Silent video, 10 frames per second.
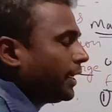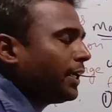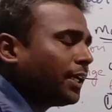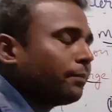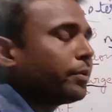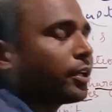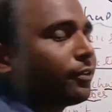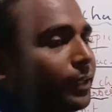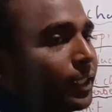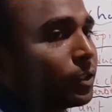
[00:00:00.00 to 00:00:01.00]
N number of
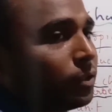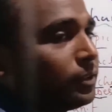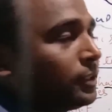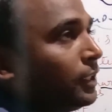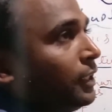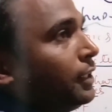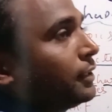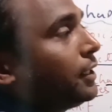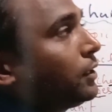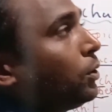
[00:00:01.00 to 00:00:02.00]
electrons,
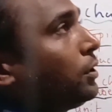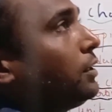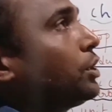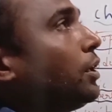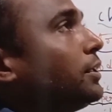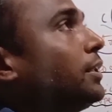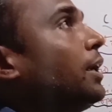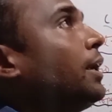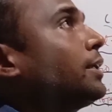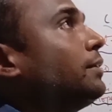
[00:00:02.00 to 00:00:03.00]
the total charge in the
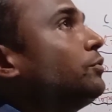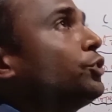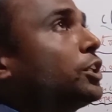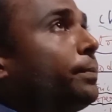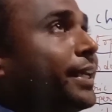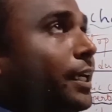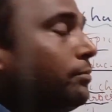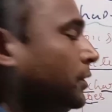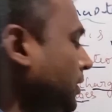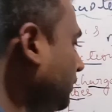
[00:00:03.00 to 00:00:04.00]
atom which
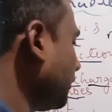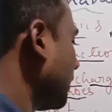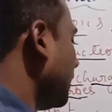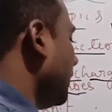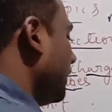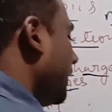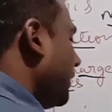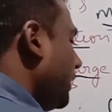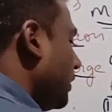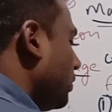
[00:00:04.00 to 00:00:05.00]
becomes N
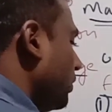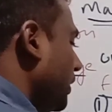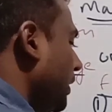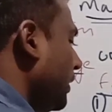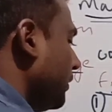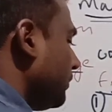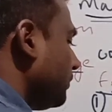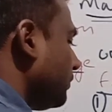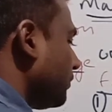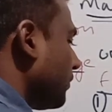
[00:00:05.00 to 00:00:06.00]
into E.
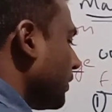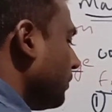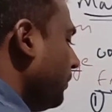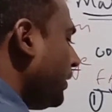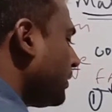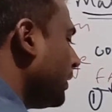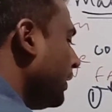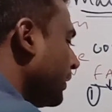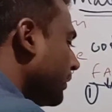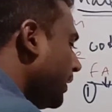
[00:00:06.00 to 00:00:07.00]
Means
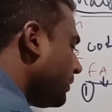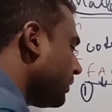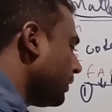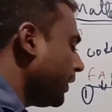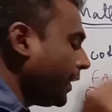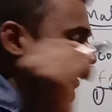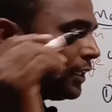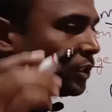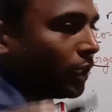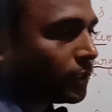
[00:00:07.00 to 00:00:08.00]
this
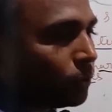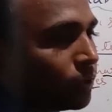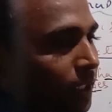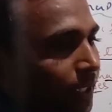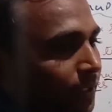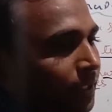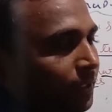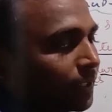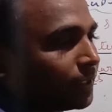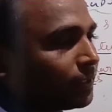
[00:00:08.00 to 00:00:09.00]
any charge you take,
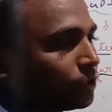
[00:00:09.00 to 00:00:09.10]
that